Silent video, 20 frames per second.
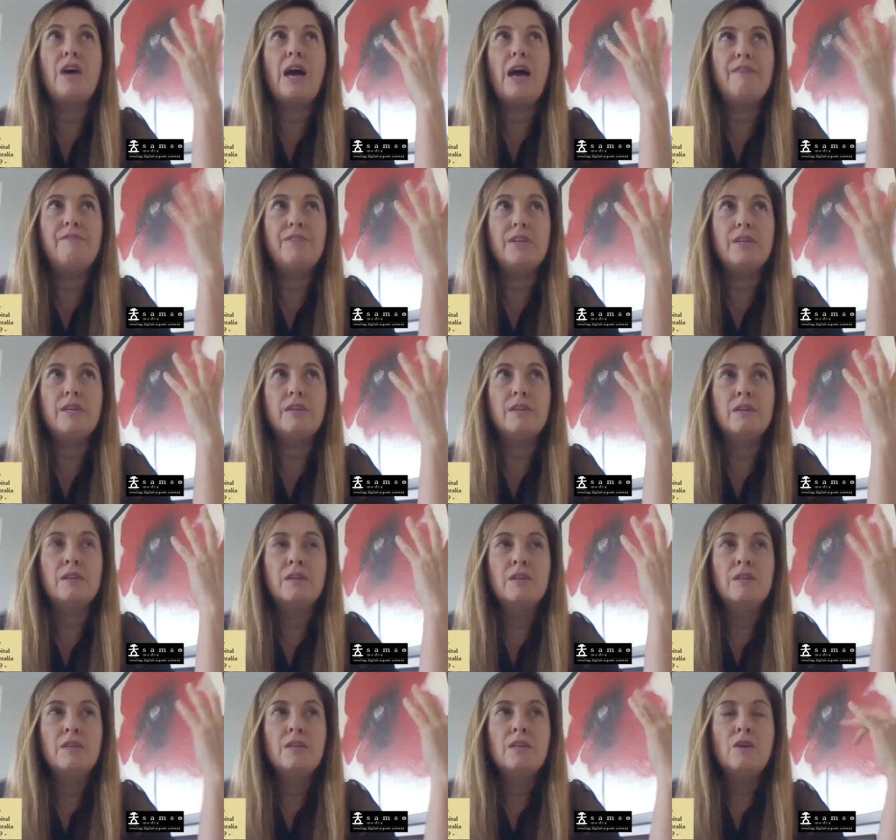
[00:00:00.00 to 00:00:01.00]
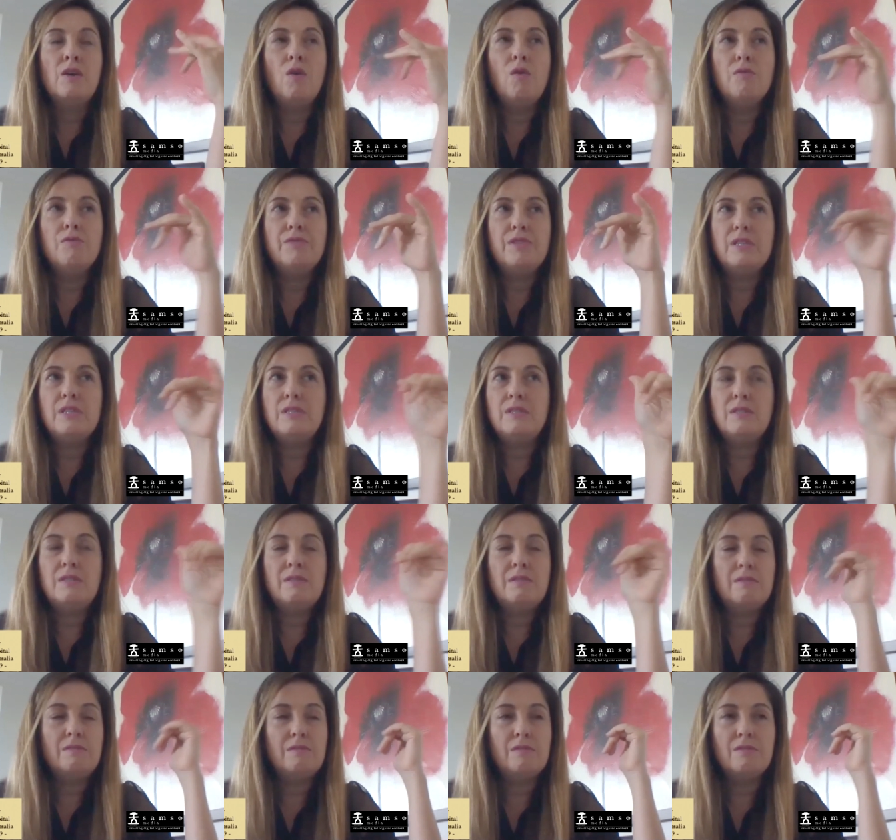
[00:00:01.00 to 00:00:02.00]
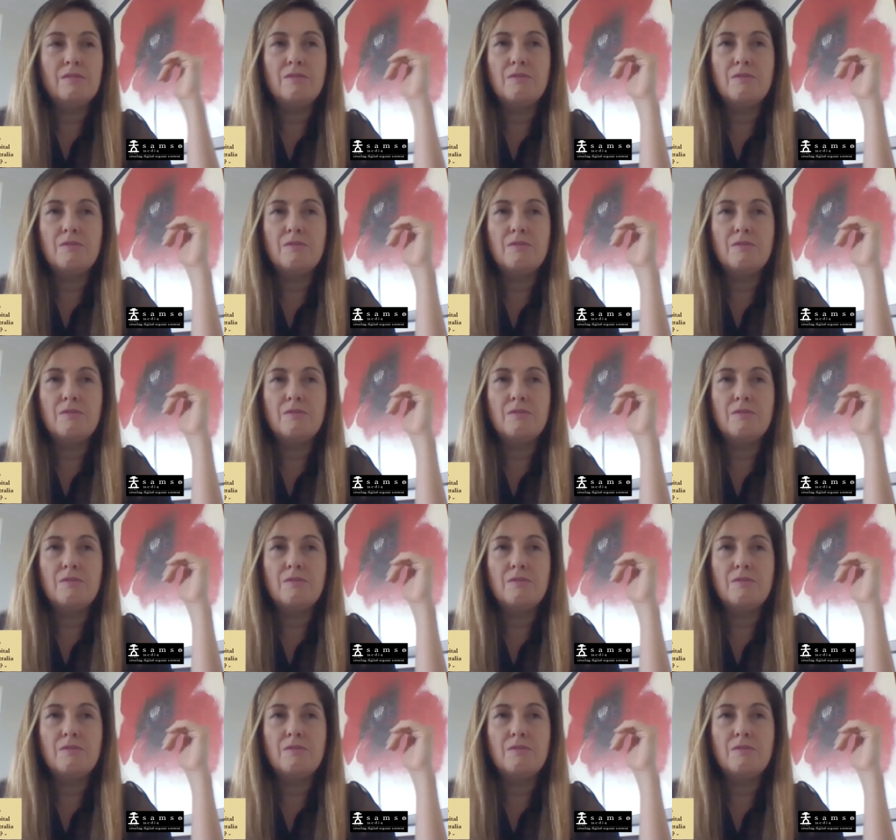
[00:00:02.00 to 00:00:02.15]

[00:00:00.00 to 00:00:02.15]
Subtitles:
having all these